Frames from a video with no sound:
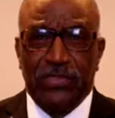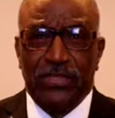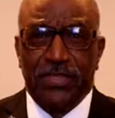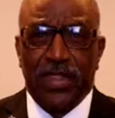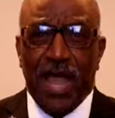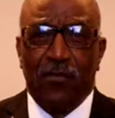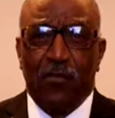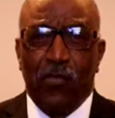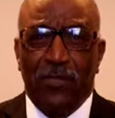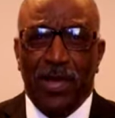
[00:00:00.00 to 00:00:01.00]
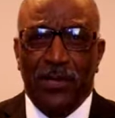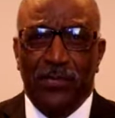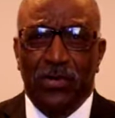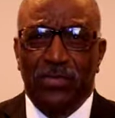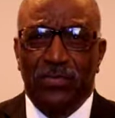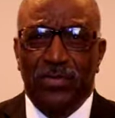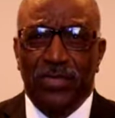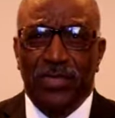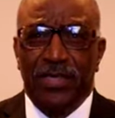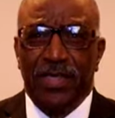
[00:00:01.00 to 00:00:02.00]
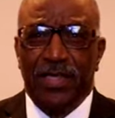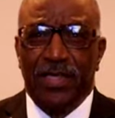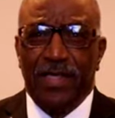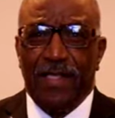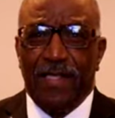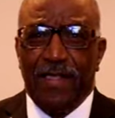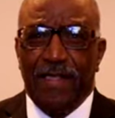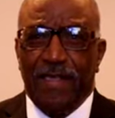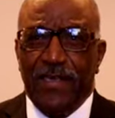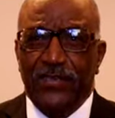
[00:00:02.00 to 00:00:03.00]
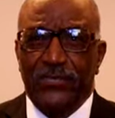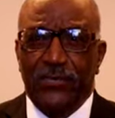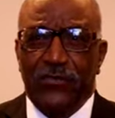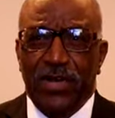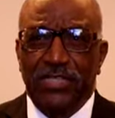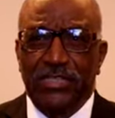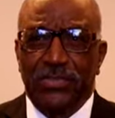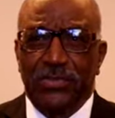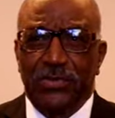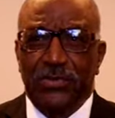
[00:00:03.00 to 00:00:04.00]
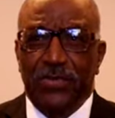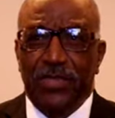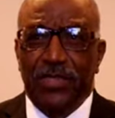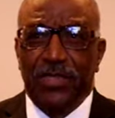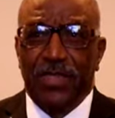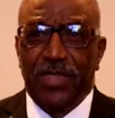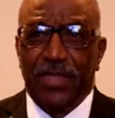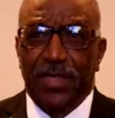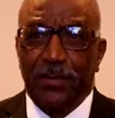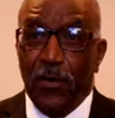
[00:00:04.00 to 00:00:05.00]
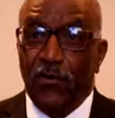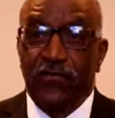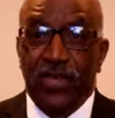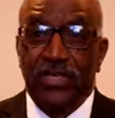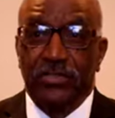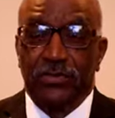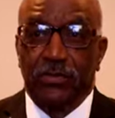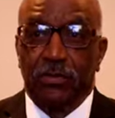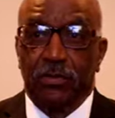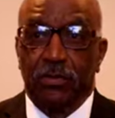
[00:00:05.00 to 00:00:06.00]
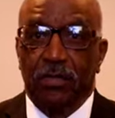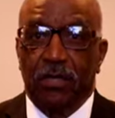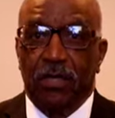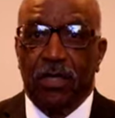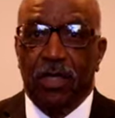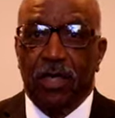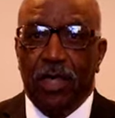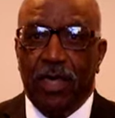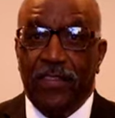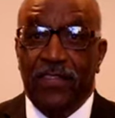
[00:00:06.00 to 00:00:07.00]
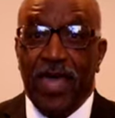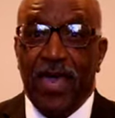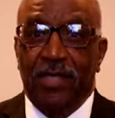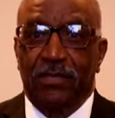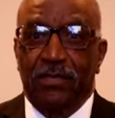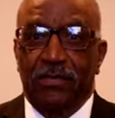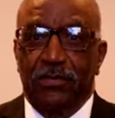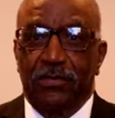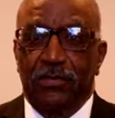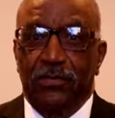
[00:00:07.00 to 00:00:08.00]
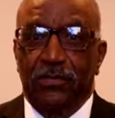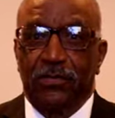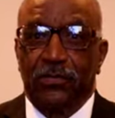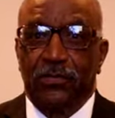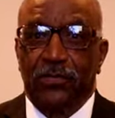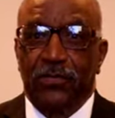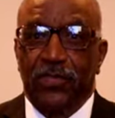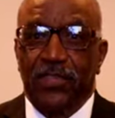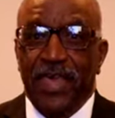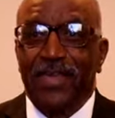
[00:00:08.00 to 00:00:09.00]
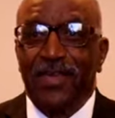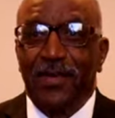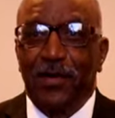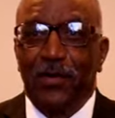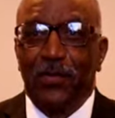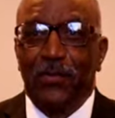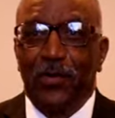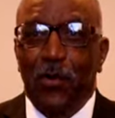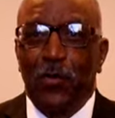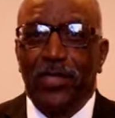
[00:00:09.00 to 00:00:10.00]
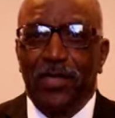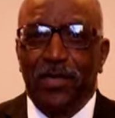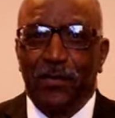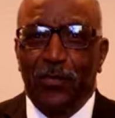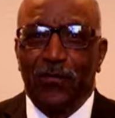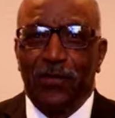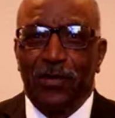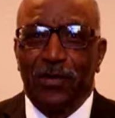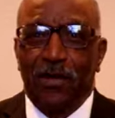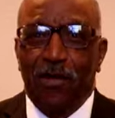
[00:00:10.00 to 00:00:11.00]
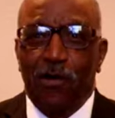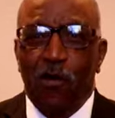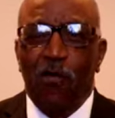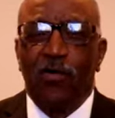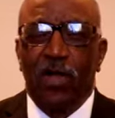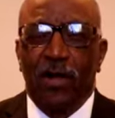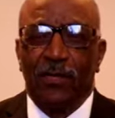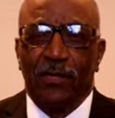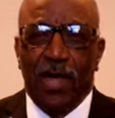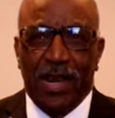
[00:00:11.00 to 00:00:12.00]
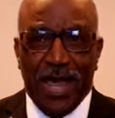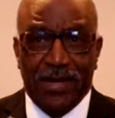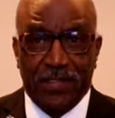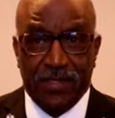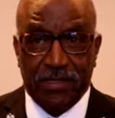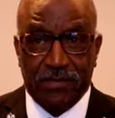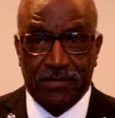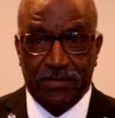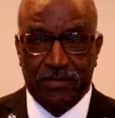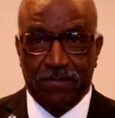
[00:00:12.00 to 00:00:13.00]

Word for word: to the extent that I want my book to be inspirational and motivational. Yes. And that they can come or we can come over overcome a lot of things.